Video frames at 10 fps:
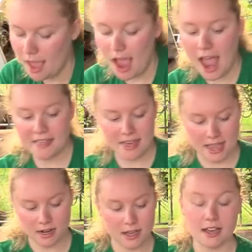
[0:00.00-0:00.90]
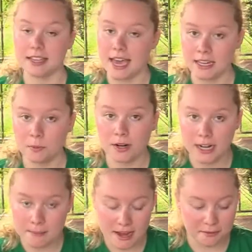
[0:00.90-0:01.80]
And then, again, we're
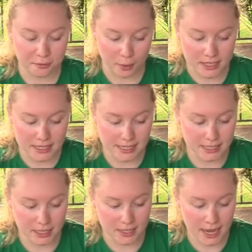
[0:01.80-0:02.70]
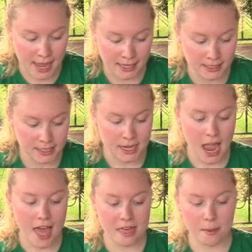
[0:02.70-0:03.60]
going to make 4 slits on the ends,
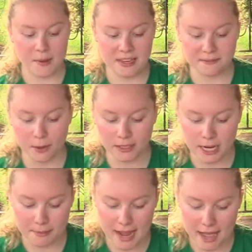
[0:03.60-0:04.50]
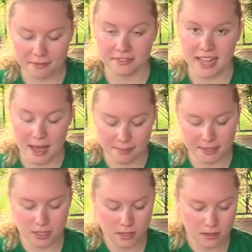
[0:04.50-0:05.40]
that way we can fold it up and have
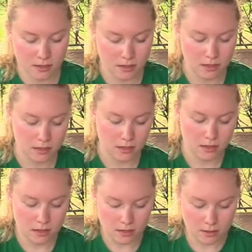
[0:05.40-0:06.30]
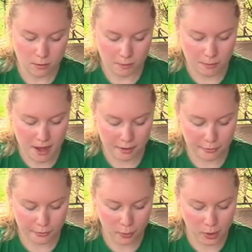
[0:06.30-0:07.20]
flaps. So I'm going to make
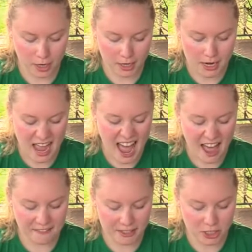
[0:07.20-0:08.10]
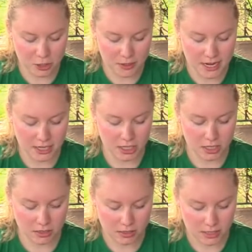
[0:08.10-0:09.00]
4 1/2 to 1 inch
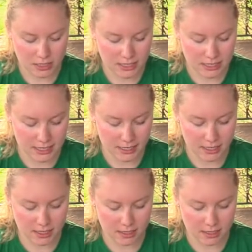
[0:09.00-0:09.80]
slits.